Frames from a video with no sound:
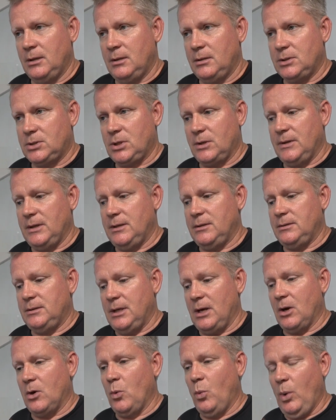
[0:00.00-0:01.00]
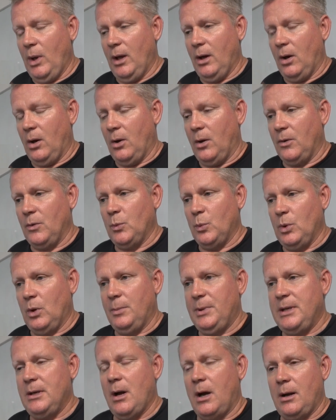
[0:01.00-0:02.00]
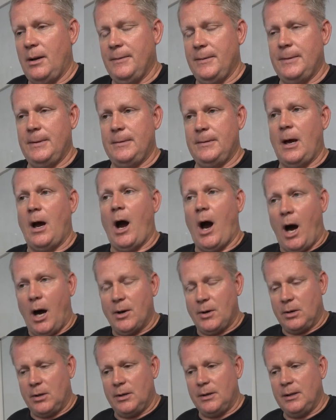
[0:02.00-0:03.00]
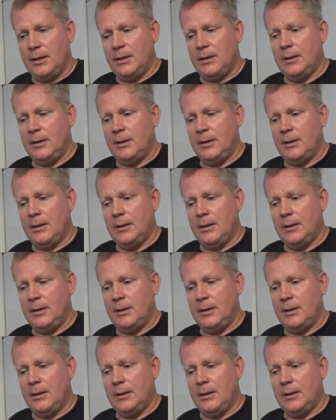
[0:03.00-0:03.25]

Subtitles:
so that their will be honored